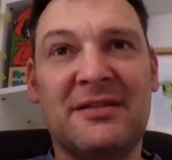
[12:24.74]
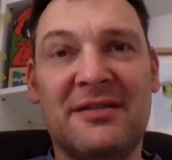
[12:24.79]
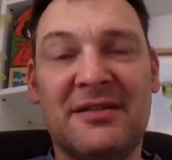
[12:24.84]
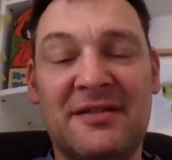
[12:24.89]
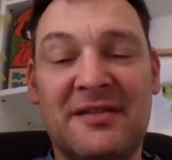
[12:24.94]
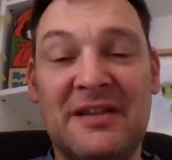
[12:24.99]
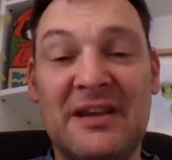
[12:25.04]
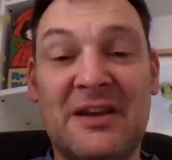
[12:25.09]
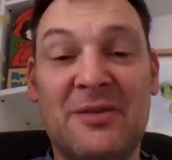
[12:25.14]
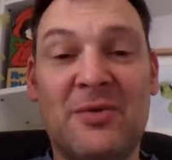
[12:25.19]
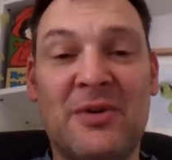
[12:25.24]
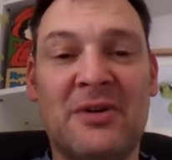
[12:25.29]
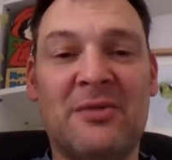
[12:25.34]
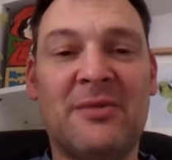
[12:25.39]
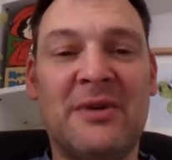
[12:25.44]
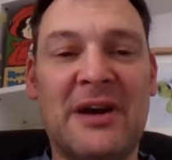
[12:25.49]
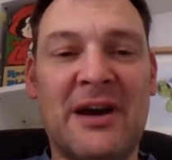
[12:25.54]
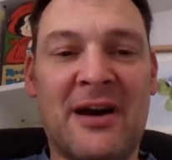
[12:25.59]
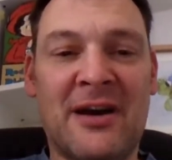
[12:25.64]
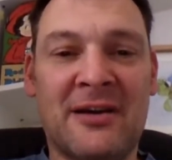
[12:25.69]
to stay
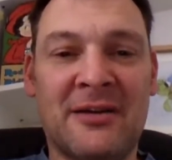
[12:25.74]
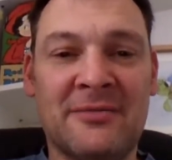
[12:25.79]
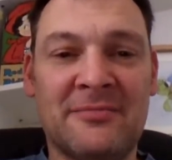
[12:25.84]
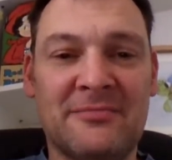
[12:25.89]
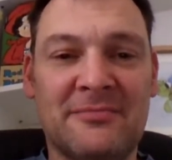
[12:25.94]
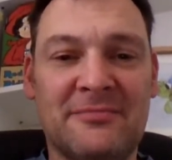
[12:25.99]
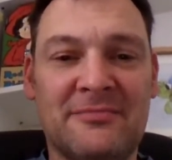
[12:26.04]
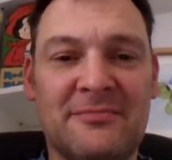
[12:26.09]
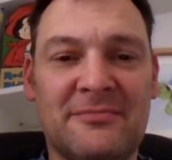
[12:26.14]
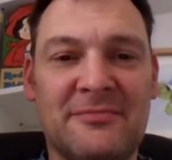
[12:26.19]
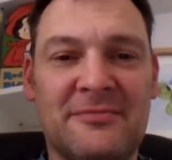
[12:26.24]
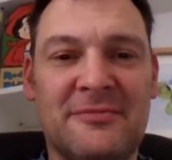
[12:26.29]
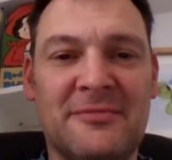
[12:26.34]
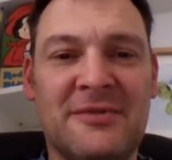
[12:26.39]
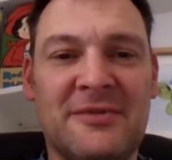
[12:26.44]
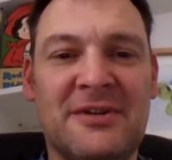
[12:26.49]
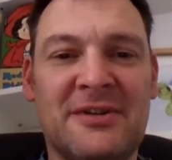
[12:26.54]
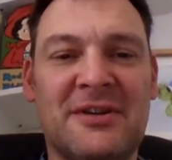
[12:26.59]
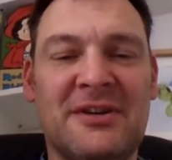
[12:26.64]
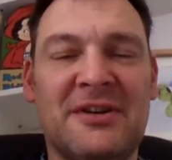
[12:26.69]
where we are.
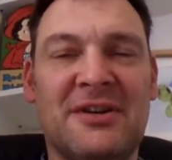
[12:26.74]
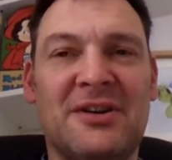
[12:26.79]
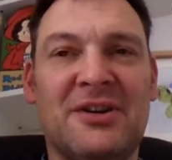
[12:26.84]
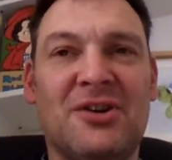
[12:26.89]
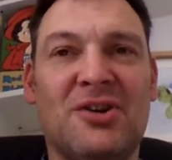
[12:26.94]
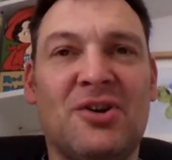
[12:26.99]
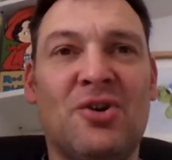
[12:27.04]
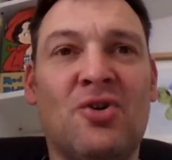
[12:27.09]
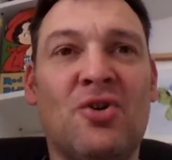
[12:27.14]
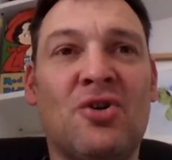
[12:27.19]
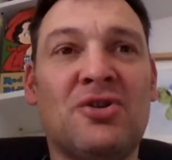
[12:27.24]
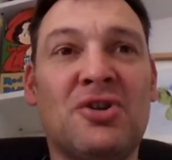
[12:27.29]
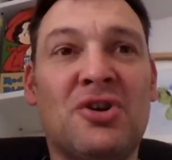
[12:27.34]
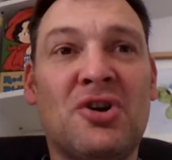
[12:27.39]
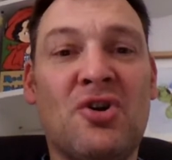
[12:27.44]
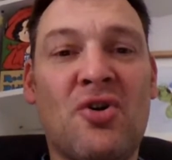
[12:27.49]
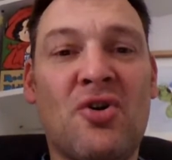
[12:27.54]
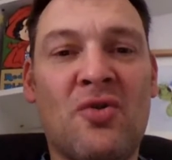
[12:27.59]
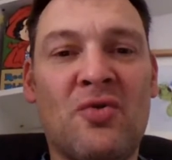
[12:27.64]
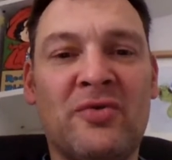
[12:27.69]

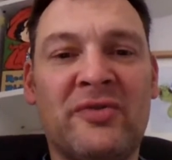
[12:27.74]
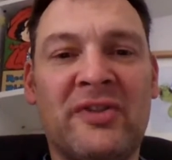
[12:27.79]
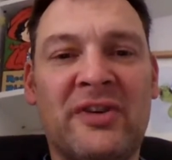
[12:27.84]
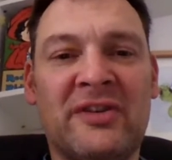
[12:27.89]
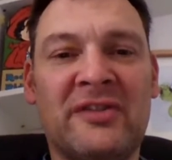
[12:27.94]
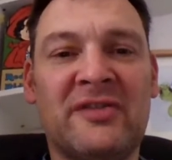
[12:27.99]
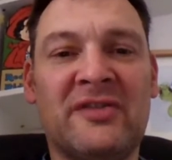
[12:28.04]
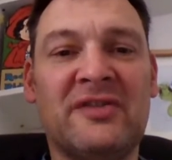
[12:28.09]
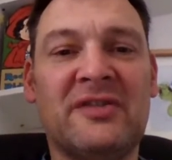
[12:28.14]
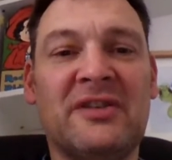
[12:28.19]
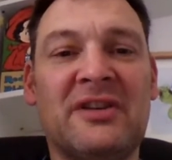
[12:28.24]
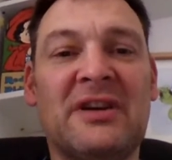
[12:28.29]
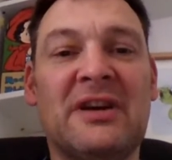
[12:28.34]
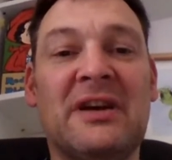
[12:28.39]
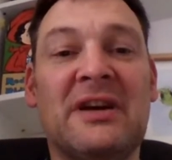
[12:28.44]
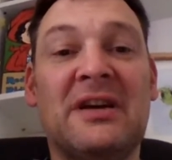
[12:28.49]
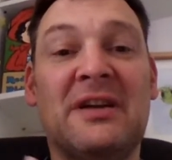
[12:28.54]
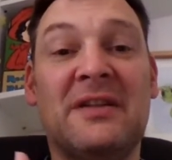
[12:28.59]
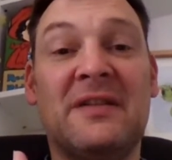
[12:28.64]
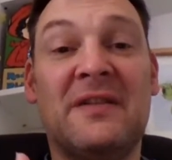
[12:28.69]
God calls us
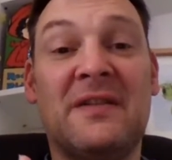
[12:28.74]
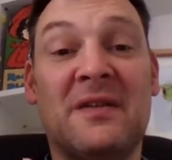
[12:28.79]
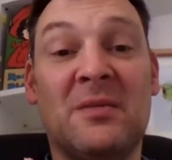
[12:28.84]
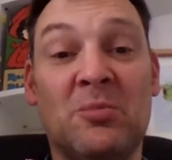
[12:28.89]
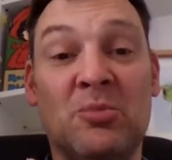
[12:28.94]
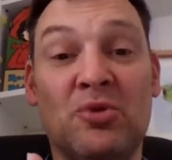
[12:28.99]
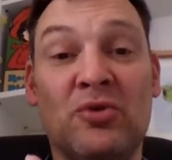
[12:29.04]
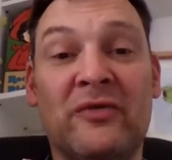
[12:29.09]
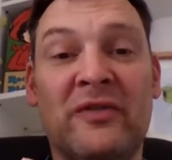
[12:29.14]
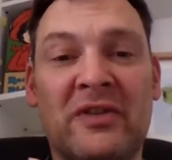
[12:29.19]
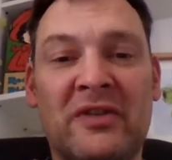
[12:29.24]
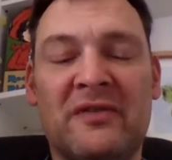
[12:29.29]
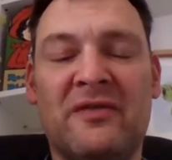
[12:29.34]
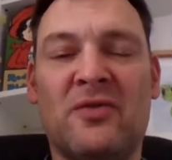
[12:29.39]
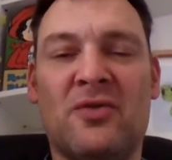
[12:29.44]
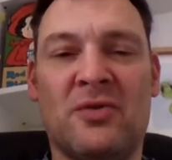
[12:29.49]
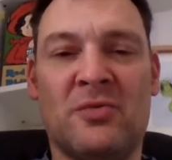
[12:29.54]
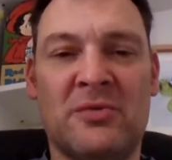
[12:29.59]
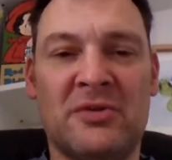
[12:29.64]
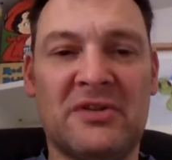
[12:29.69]
to move us
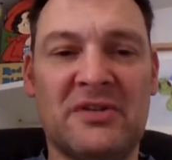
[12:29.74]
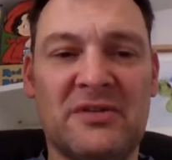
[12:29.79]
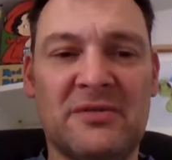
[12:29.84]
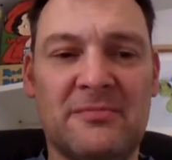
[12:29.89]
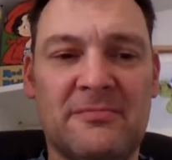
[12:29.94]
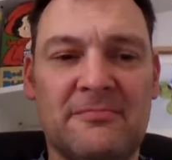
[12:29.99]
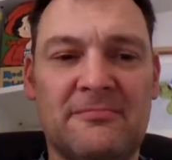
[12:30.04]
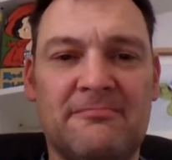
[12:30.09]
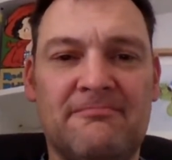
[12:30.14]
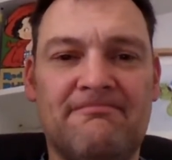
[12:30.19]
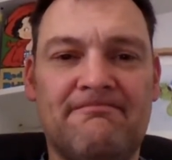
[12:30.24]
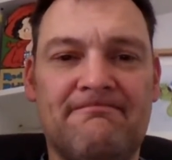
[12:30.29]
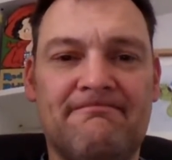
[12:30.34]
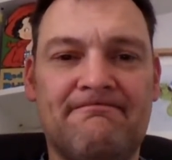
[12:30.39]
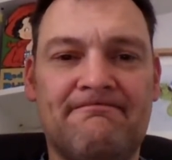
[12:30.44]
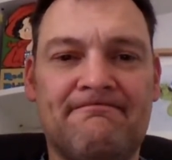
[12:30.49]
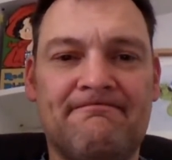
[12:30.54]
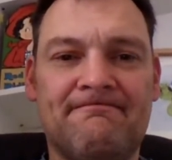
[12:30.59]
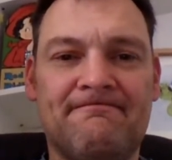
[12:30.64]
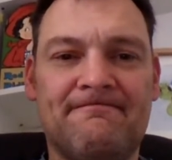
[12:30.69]
forward,
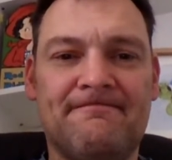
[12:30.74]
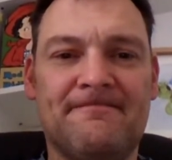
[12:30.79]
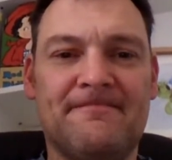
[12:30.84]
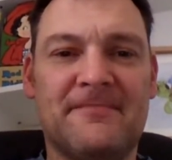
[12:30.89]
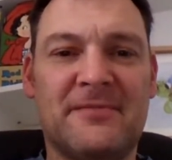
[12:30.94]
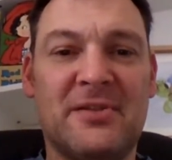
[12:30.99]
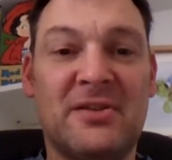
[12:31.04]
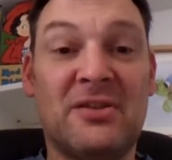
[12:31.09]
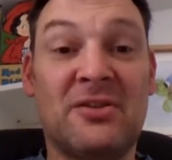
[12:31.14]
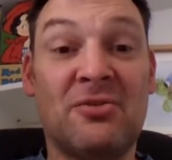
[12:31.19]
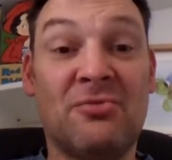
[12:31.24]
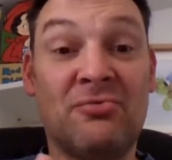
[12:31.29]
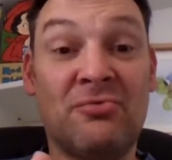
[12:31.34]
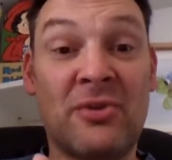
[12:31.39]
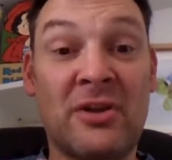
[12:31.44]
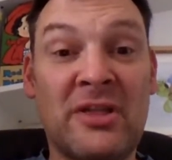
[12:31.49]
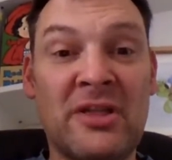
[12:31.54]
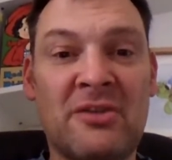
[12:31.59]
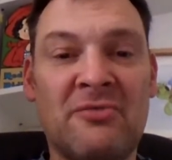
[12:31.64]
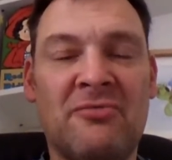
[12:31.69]
to
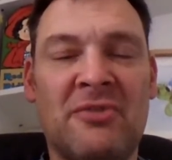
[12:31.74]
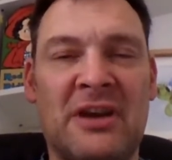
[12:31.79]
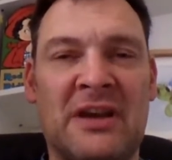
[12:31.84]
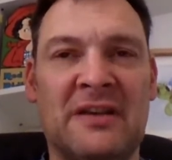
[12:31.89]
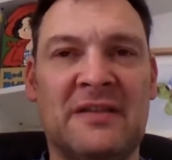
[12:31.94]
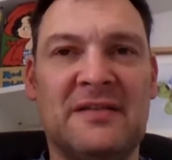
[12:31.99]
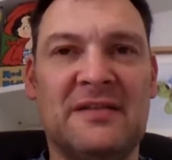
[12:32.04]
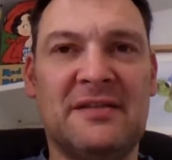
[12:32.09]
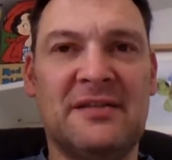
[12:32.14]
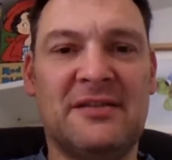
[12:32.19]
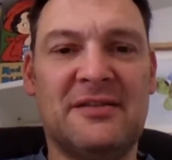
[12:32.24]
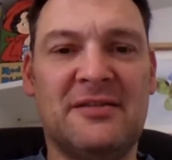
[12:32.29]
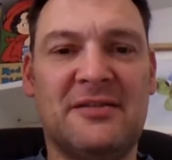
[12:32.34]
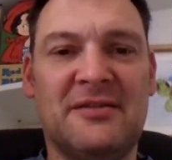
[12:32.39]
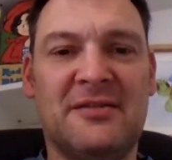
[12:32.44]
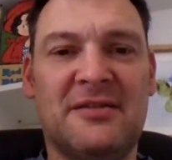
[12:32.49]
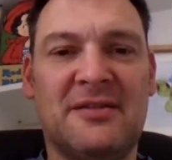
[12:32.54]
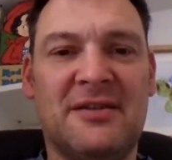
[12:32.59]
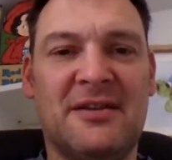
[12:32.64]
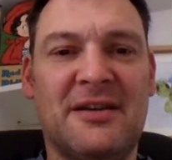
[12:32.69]
run the race,
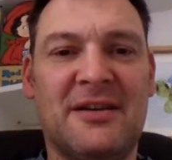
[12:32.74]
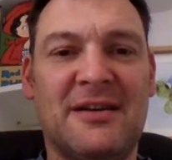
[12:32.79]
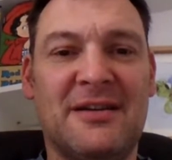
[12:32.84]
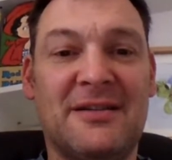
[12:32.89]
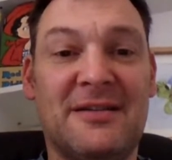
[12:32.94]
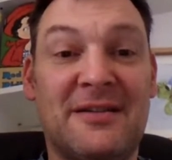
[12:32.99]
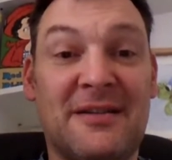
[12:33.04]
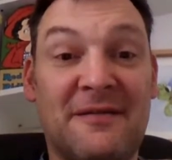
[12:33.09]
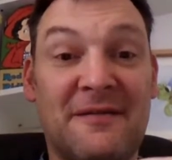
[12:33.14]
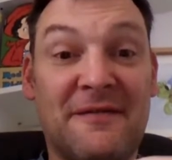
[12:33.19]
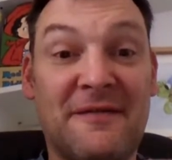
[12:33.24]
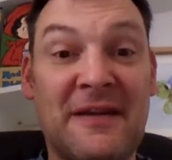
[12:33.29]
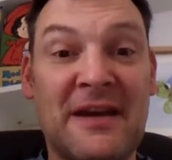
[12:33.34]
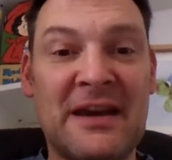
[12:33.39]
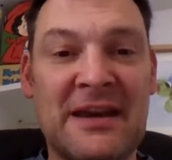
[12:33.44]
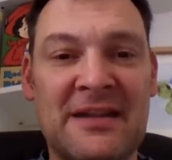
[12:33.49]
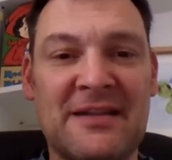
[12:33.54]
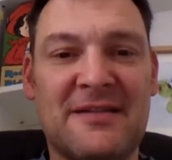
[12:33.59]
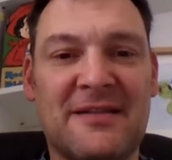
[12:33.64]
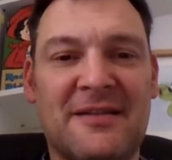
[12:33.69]
to
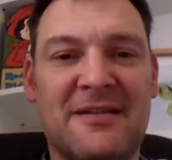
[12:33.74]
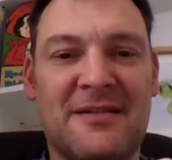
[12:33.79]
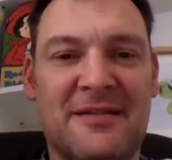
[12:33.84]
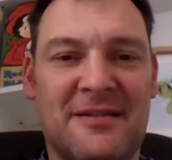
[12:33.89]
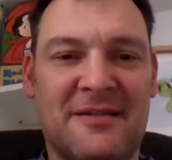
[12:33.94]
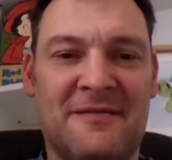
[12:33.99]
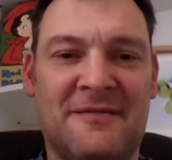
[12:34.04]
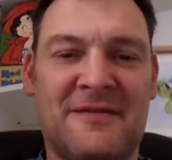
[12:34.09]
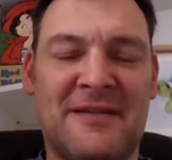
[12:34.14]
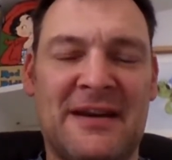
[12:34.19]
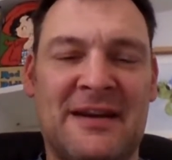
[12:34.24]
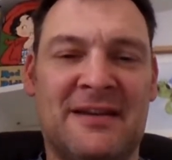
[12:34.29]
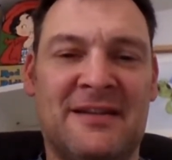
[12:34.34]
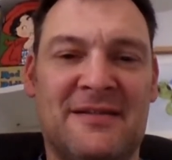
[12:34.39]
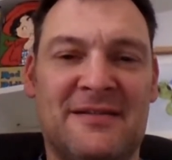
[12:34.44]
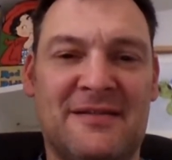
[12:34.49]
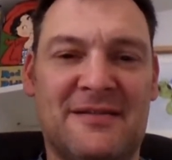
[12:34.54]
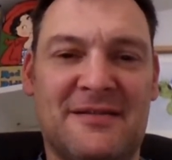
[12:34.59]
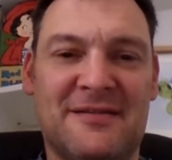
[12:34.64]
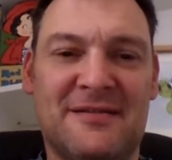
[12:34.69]
fight the fight,